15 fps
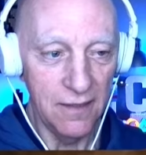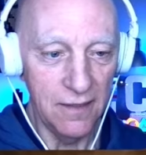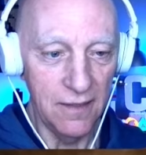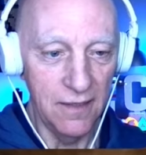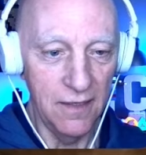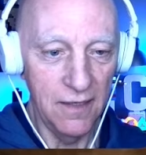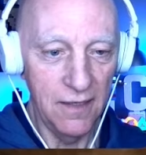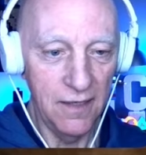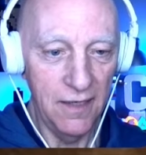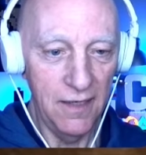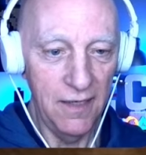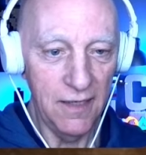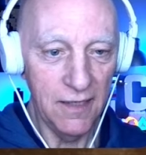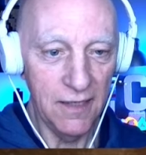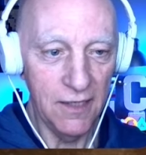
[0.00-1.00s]

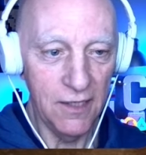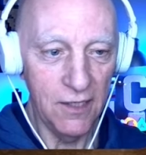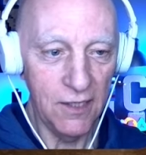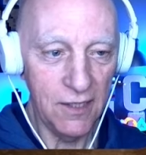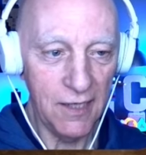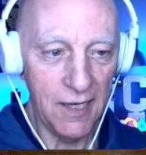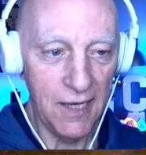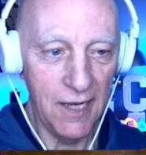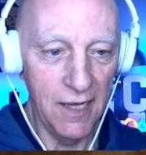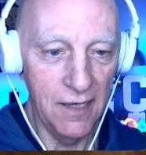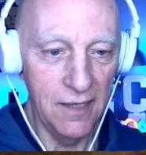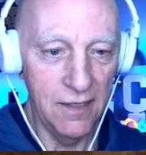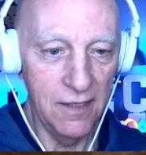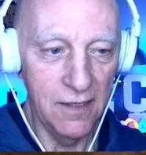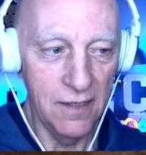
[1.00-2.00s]
I
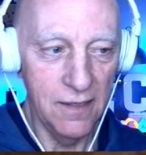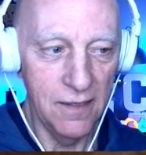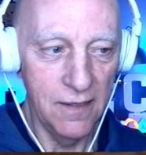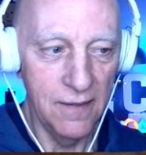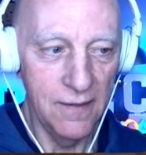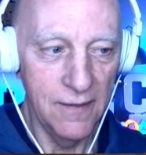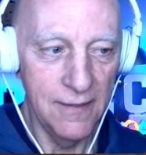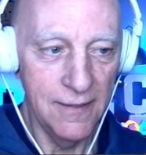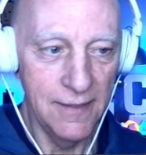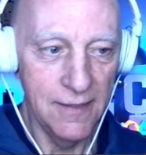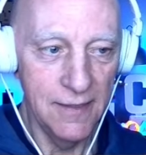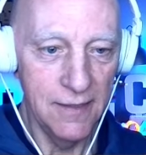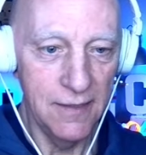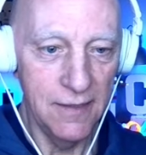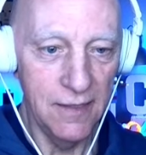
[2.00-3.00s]
can...
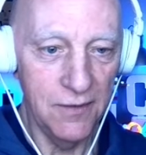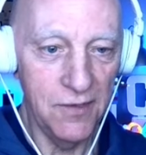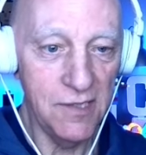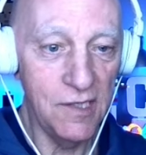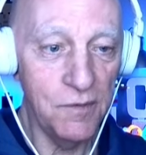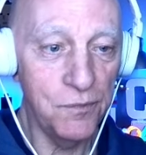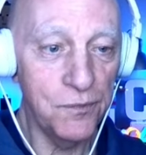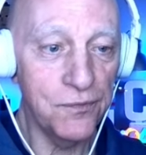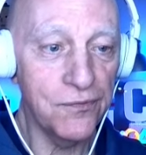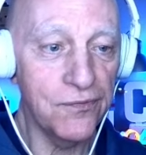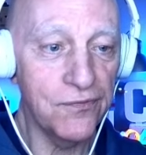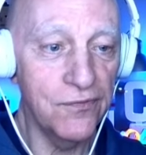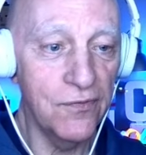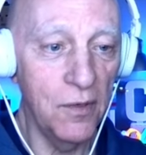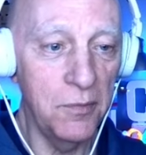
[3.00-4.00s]
Now this is
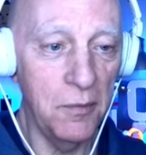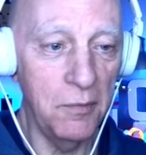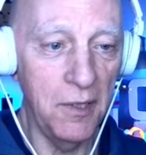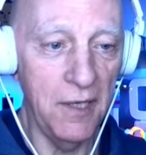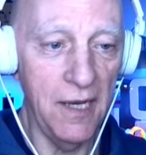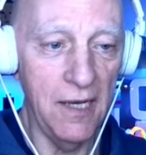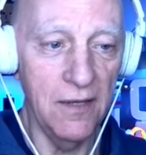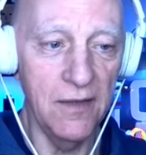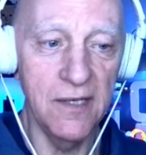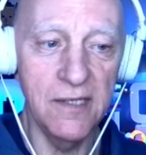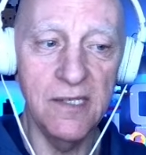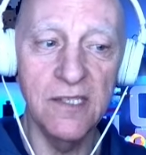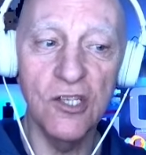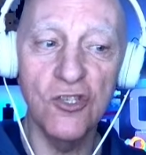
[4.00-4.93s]
probably, this is a